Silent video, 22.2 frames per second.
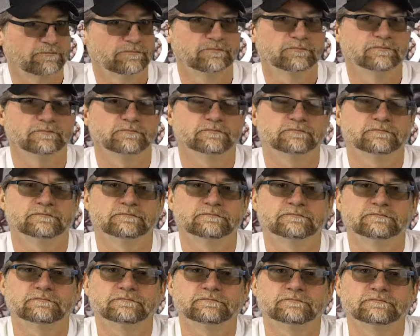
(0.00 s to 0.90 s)

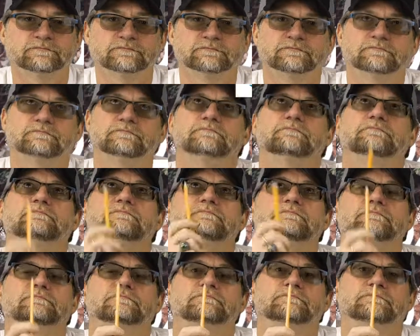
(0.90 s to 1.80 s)

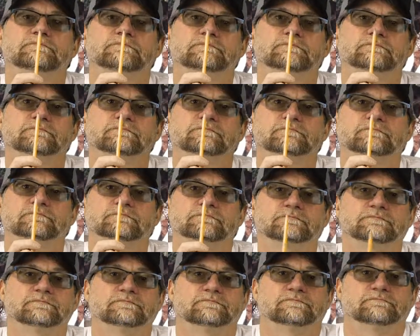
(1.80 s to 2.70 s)

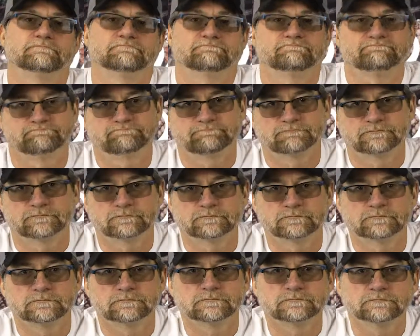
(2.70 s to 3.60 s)

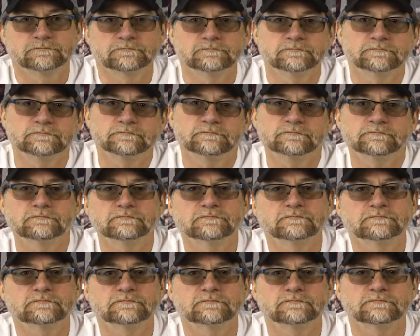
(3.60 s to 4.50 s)

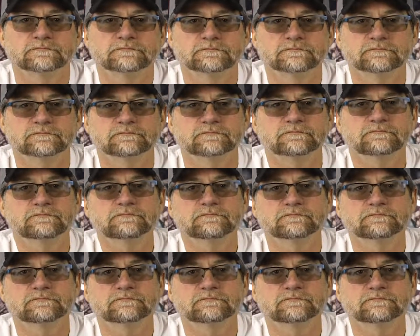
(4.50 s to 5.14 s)
No words are spoken by the person on screen.